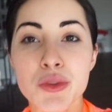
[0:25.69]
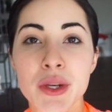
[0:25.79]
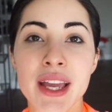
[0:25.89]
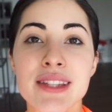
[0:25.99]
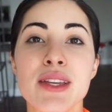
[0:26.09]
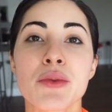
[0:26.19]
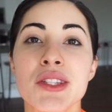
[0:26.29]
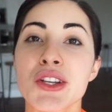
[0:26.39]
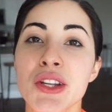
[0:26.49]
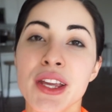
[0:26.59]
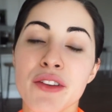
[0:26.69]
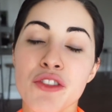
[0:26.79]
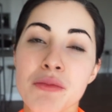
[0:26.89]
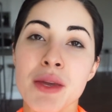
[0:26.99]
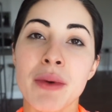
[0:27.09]
2018 was a good year
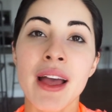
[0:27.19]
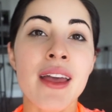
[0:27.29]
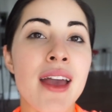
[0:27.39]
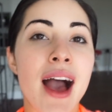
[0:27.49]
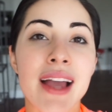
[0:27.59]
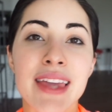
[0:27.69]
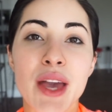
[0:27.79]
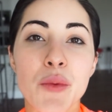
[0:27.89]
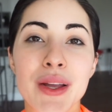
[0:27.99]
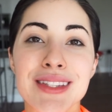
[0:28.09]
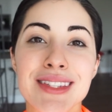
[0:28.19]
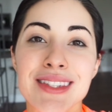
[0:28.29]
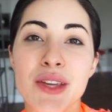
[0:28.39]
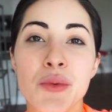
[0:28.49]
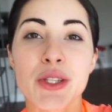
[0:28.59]
for me, but I can't wait to
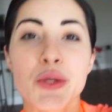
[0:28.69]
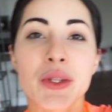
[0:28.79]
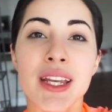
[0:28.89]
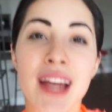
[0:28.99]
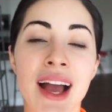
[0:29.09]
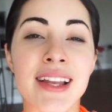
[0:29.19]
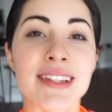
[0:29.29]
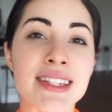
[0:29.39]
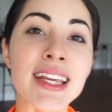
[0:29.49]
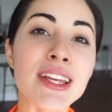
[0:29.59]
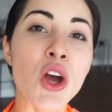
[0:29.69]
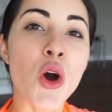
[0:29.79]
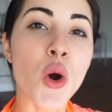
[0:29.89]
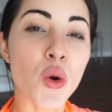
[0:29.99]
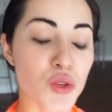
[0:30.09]
see what 2019
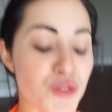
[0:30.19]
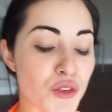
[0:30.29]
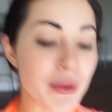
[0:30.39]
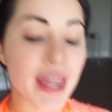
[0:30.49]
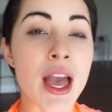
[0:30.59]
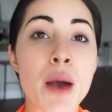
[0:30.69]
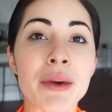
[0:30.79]
holds for me.